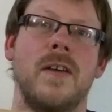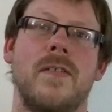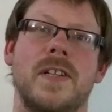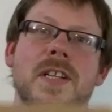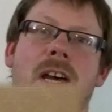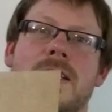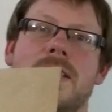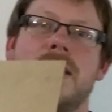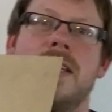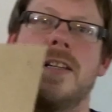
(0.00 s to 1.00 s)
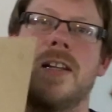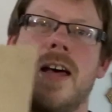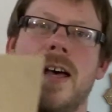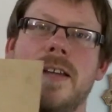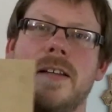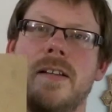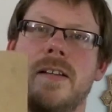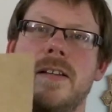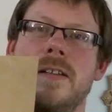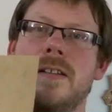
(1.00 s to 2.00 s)
If I shine this in the light,
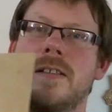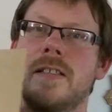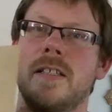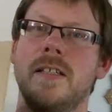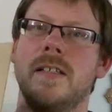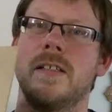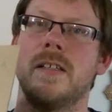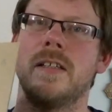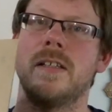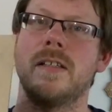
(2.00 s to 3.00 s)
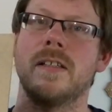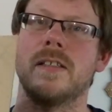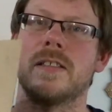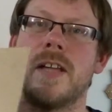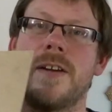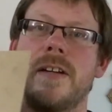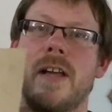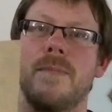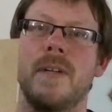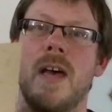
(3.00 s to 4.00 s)
you can see that the standard
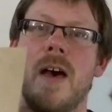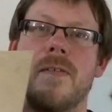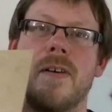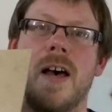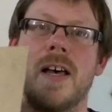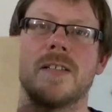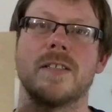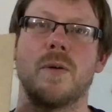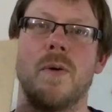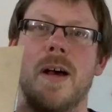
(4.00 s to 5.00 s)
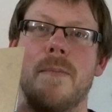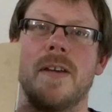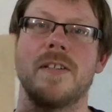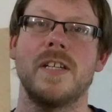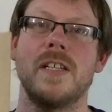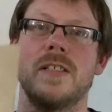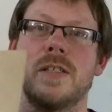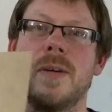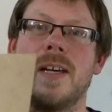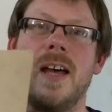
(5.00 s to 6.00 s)
MDF has quite a bit of sheen
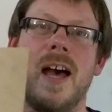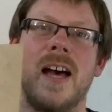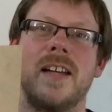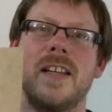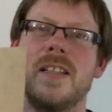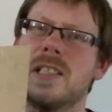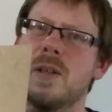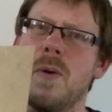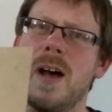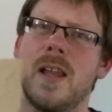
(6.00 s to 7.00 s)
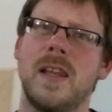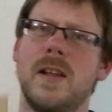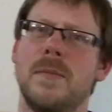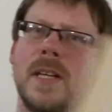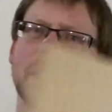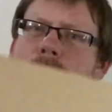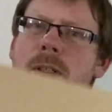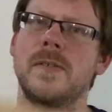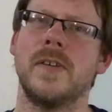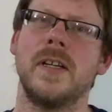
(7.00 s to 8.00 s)
to it, and it's quite a little bit
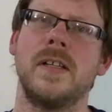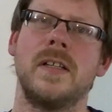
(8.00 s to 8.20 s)
smoother